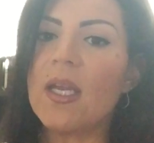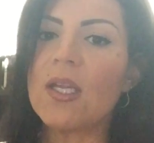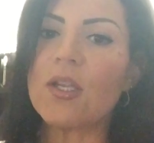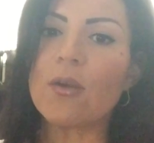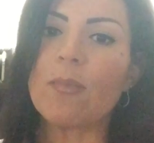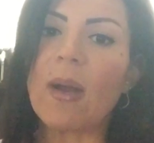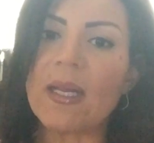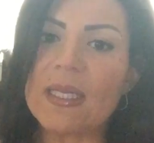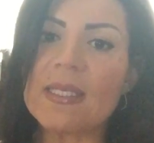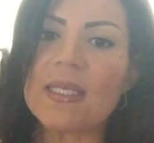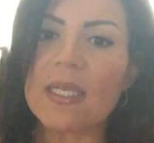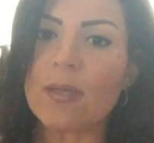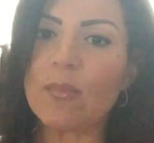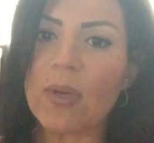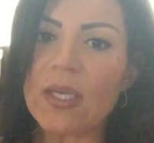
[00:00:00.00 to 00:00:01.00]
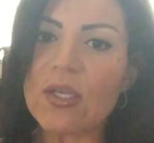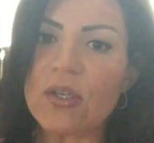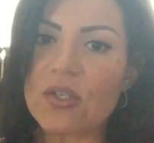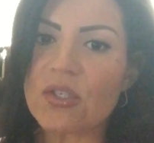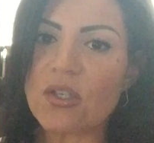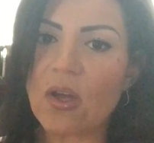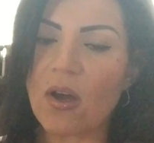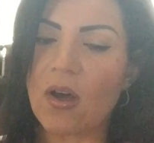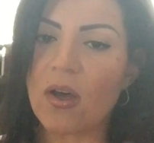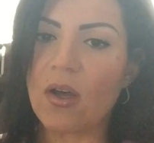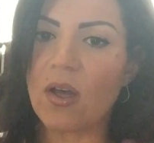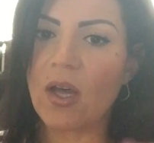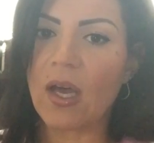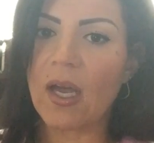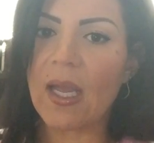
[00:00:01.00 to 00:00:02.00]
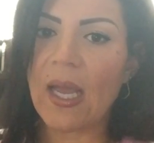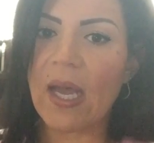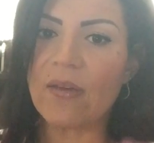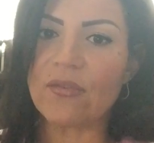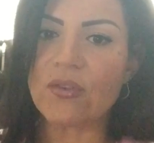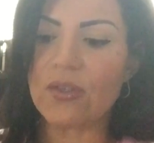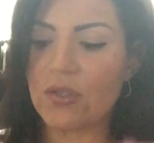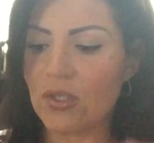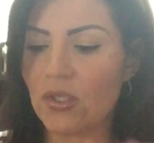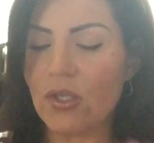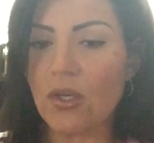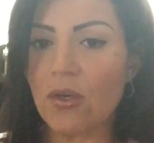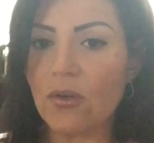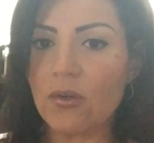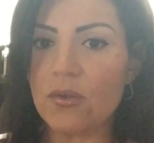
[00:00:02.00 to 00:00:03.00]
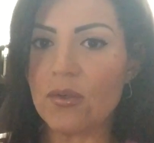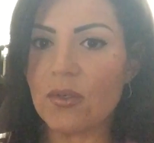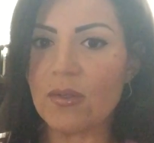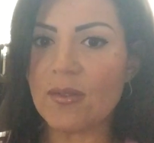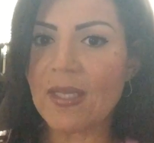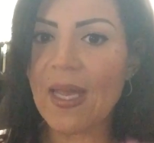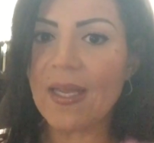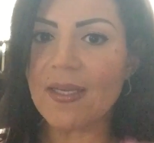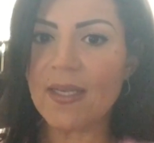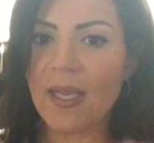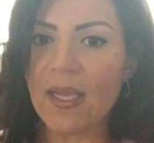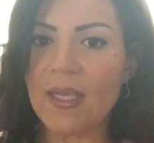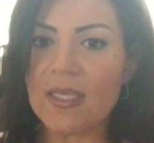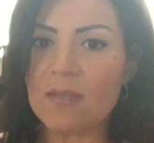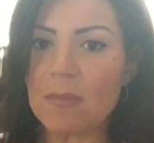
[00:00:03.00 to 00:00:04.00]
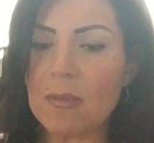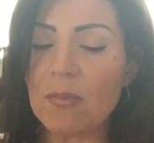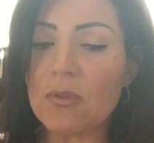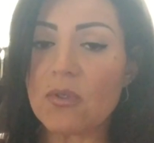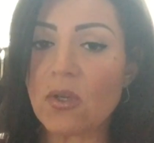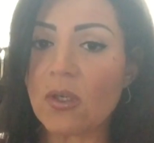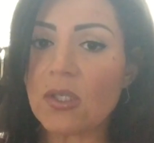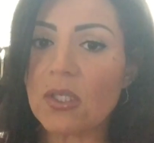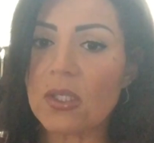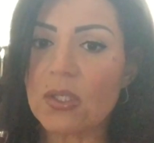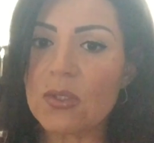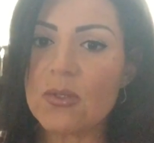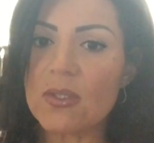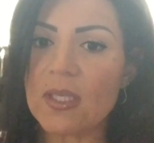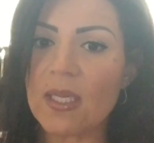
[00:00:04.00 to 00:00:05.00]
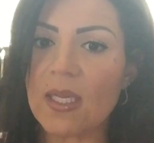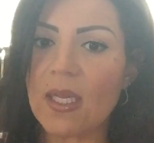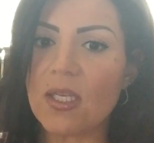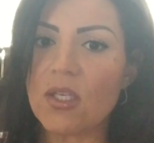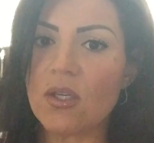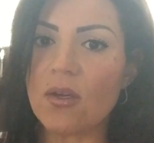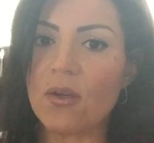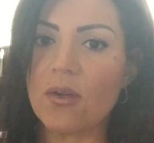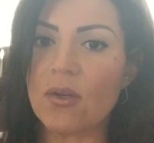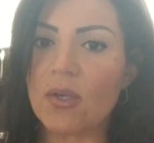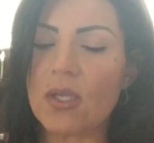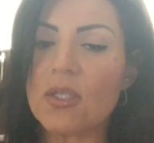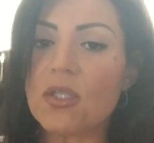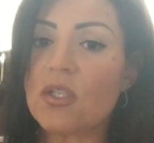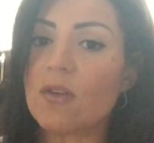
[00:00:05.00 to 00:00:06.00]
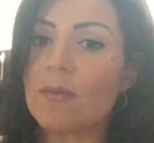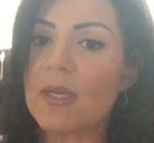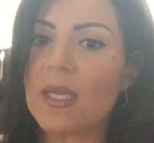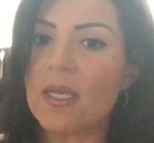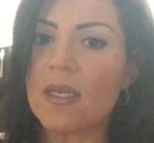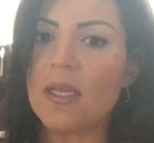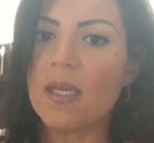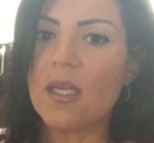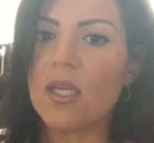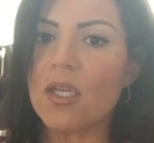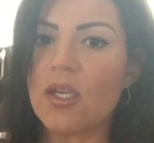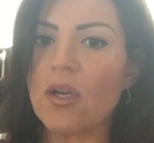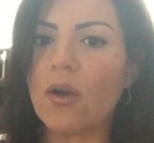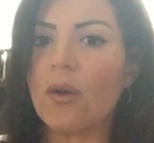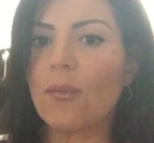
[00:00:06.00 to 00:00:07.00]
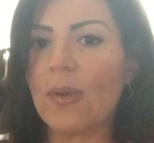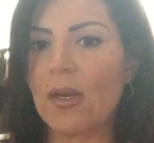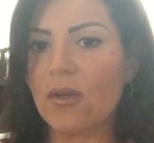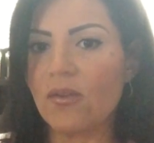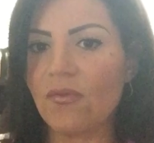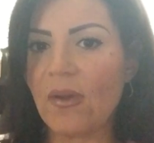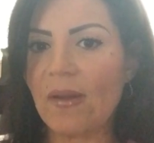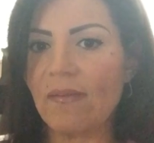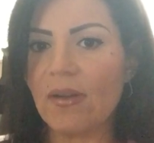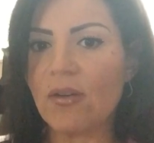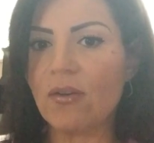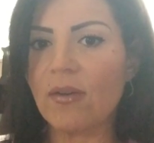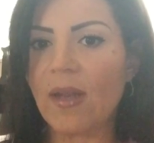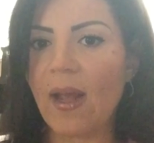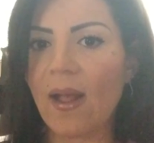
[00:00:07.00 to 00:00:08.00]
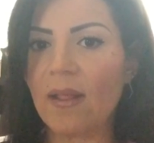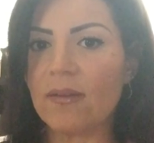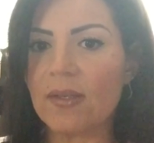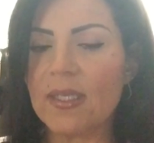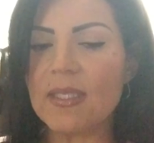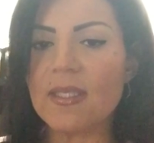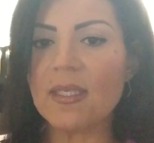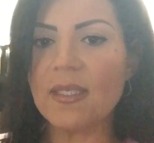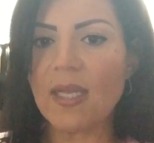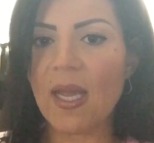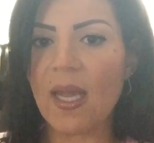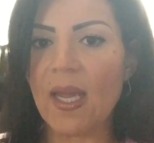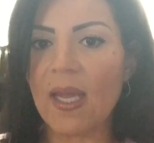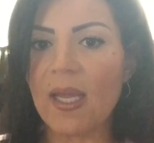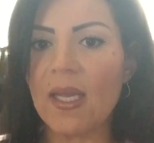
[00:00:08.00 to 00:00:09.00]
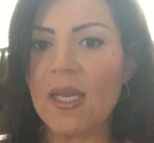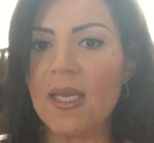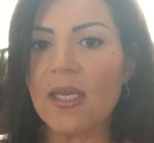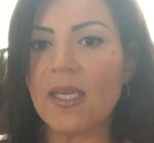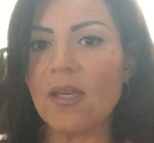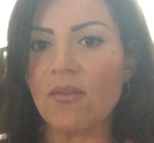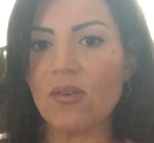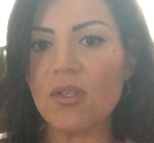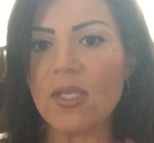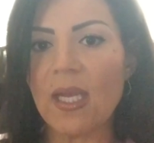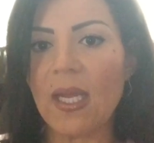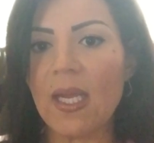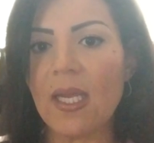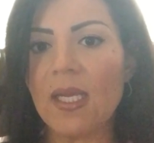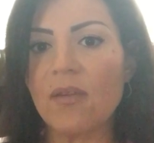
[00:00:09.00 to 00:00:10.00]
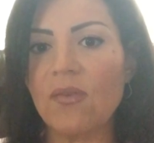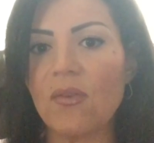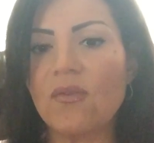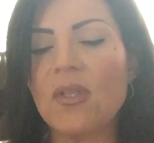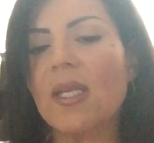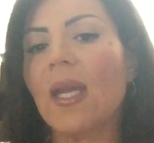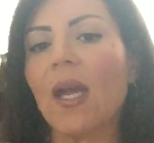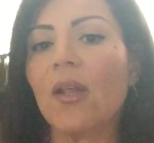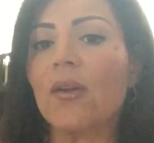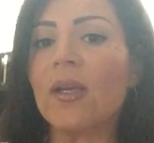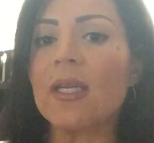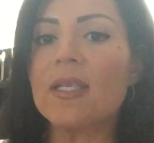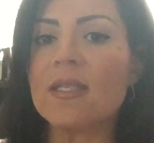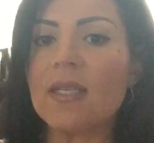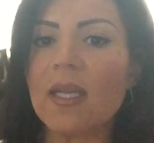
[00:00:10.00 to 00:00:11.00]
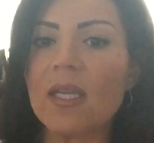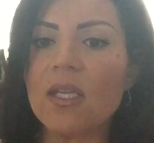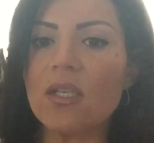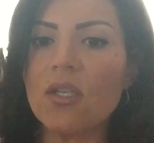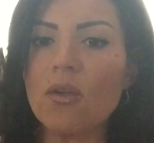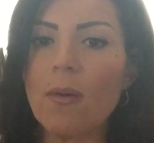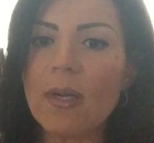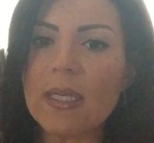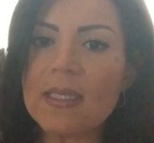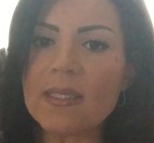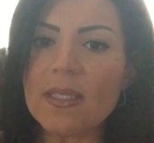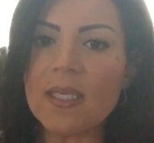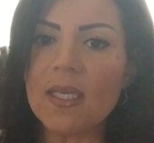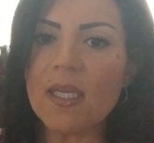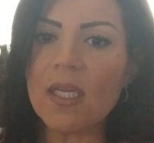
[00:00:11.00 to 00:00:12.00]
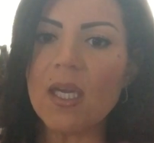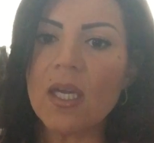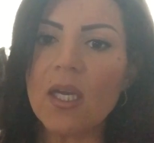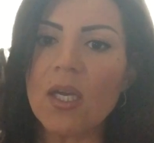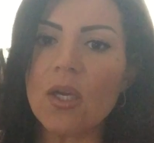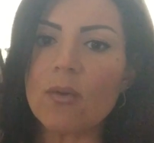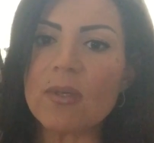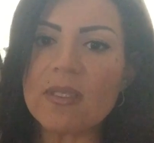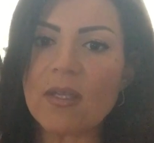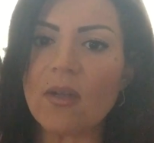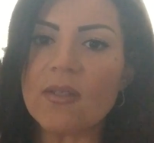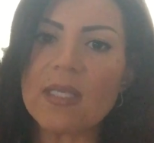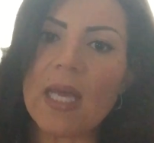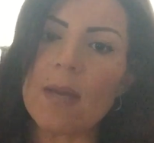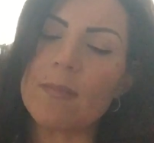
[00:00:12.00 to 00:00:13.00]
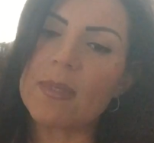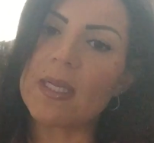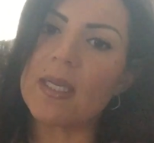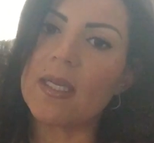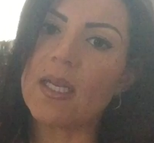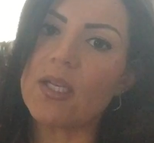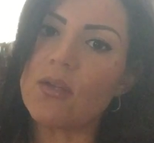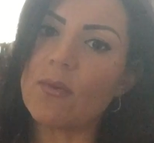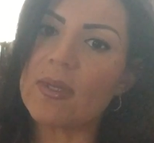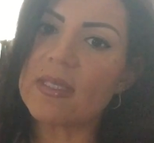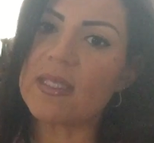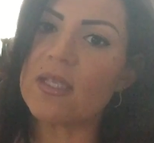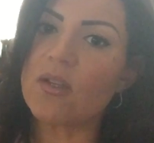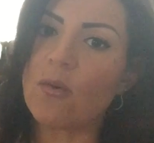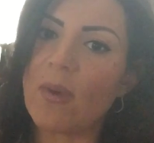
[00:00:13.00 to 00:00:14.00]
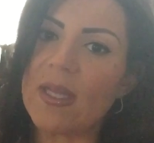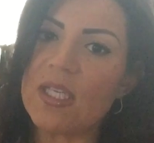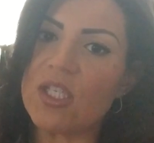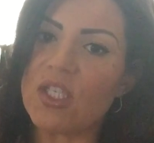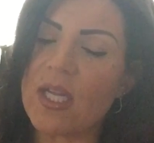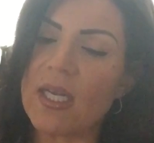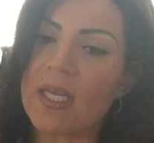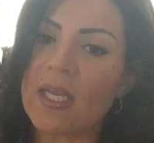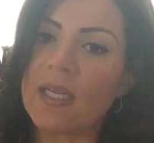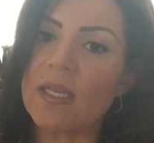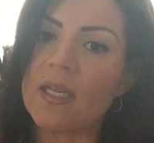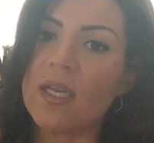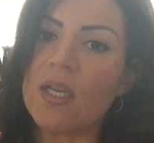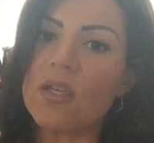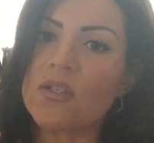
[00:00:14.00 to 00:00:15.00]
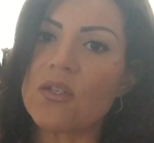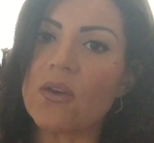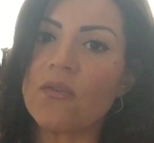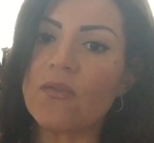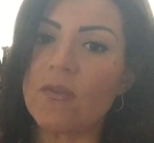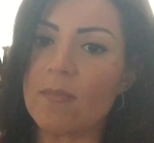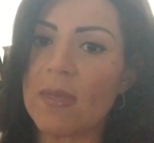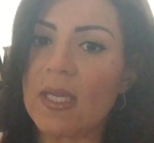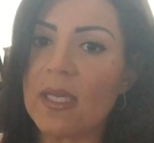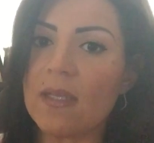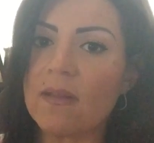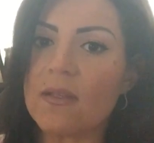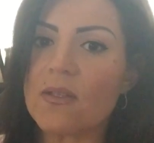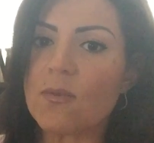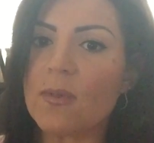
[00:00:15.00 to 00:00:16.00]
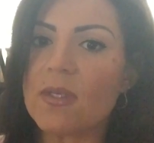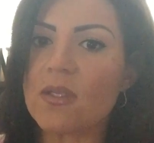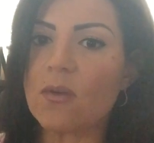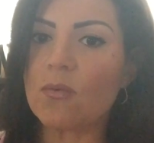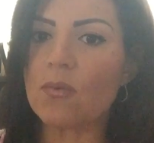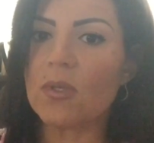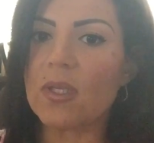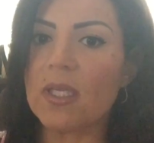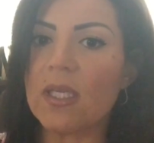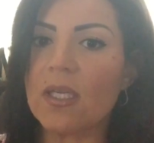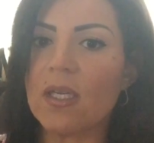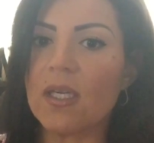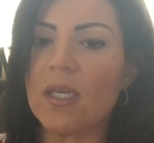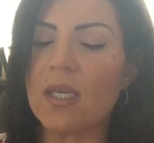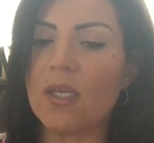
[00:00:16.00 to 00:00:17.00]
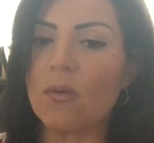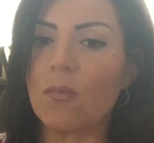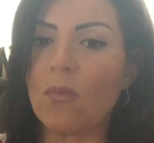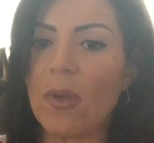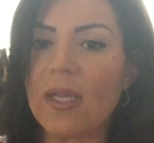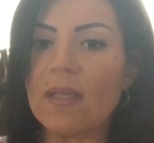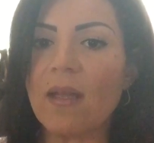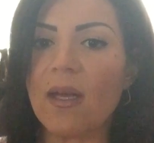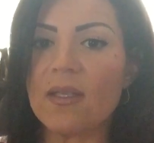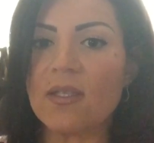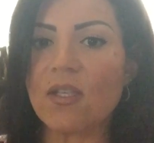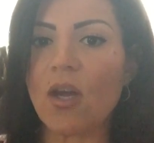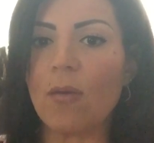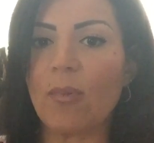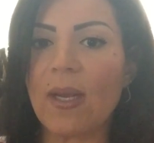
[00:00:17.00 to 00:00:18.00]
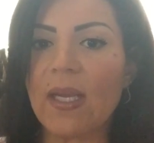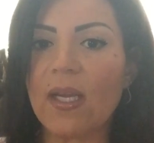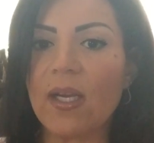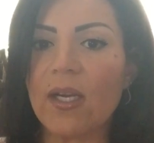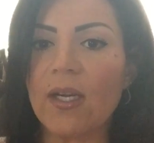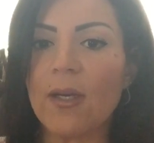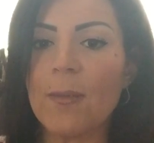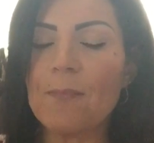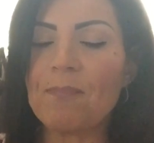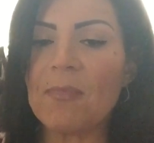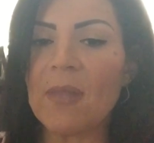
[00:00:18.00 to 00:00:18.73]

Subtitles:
your body's going to break your stall after 10 days, people start to lose it, and you're consuming around 500 calories a day, give or take 50 calories, and you want to see results happening and you want to see the weight shedding. So for me, this was a really good weight loss stall breaker,